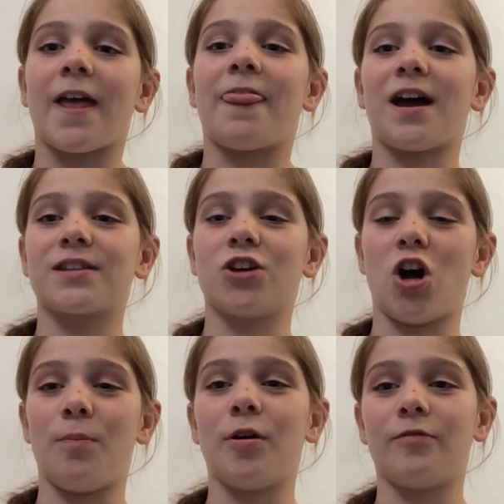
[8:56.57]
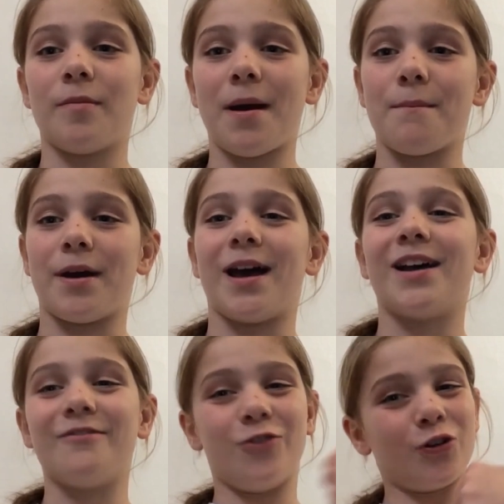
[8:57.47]
That's all, but remember,
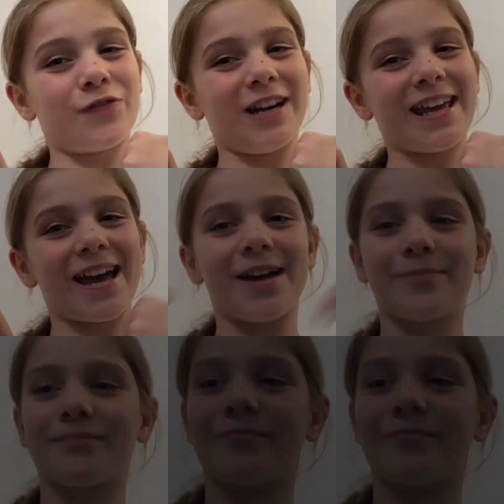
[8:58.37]
vote for Leah.